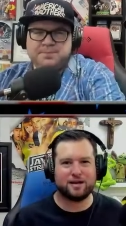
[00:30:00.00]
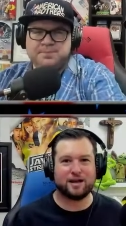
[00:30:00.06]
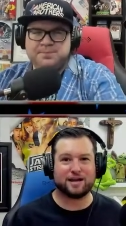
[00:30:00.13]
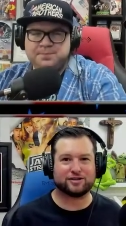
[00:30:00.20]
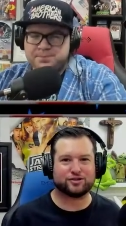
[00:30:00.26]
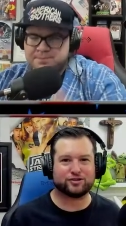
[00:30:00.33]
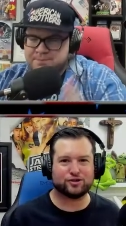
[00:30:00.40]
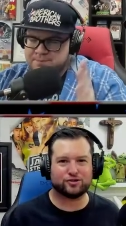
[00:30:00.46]
Speaker 1: so
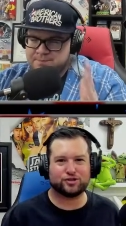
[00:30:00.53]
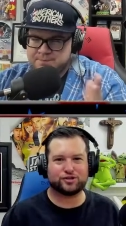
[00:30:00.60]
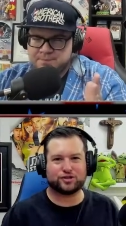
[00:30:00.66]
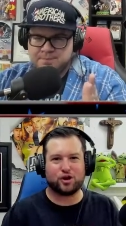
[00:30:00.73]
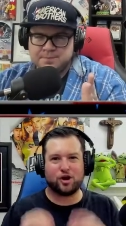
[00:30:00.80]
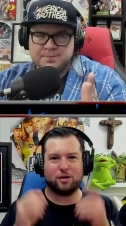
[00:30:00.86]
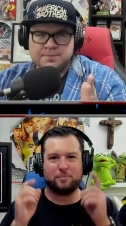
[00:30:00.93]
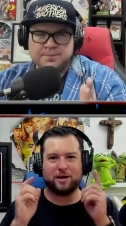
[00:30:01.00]
just
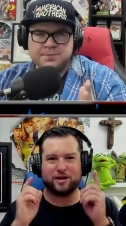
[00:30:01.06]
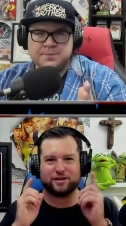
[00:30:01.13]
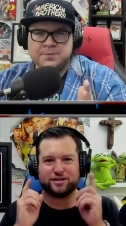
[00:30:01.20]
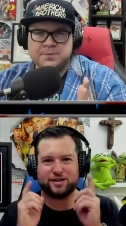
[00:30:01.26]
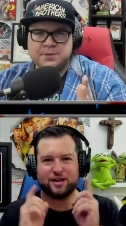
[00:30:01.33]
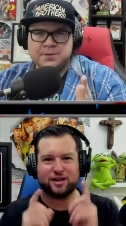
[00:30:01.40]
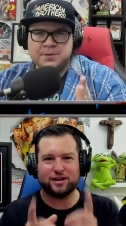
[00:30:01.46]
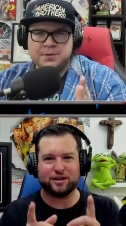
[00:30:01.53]
comment.
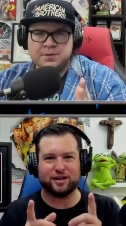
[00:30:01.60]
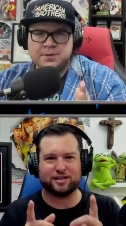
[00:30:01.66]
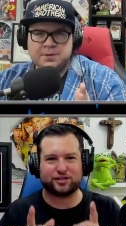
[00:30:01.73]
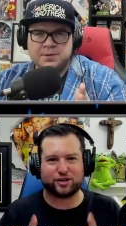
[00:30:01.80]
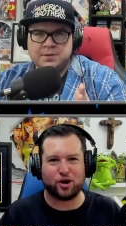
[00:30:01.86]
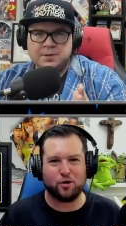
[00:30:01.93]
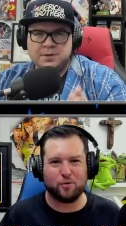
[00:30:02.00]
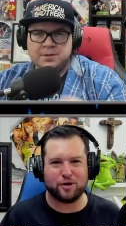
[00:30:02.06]
Let's go
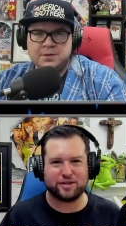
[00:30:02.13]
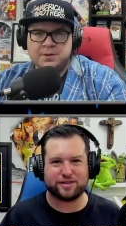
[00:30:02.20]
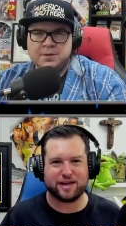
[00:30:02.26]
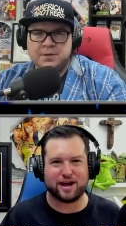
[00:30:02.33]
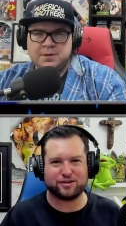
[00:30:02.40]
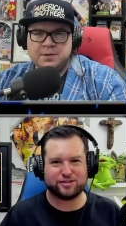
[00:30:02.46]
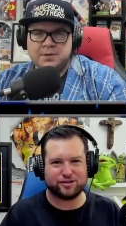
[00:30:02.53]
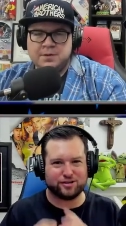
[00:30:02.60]
one
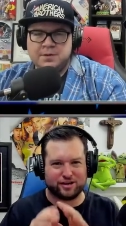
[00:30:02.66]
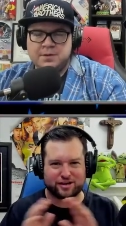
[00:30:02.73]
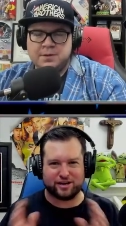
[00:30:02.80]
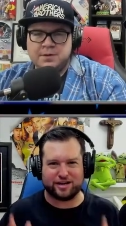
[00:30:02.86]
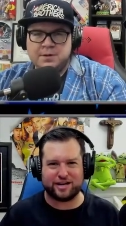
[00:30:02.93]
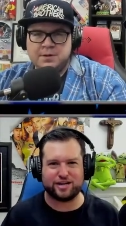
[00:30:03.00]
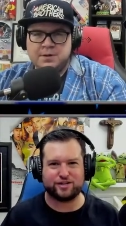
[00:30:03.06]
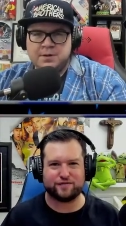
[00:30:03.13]
thousand on each
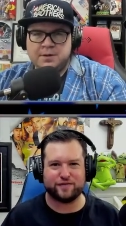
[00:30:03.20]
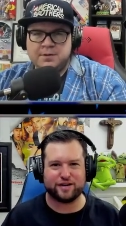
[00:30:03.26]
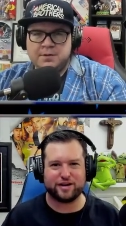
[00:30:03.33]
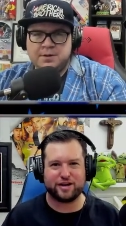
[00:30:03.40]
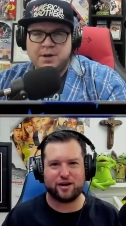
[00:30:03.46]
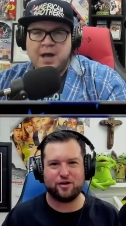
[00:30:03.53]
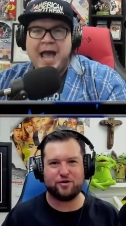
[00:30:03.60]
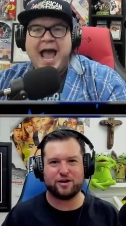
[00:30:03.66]
video,
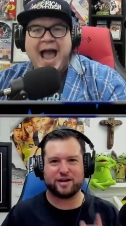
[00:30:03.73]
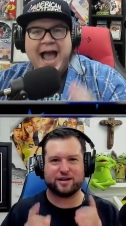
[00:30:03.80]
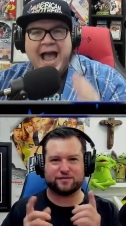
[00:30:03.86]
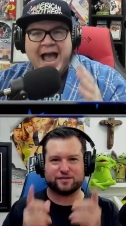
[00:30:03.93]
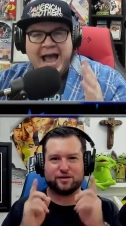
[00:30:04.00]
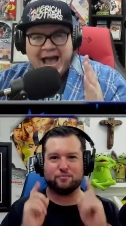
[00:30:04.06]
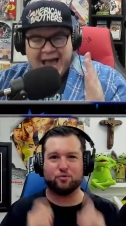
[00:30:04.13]
and it gives you more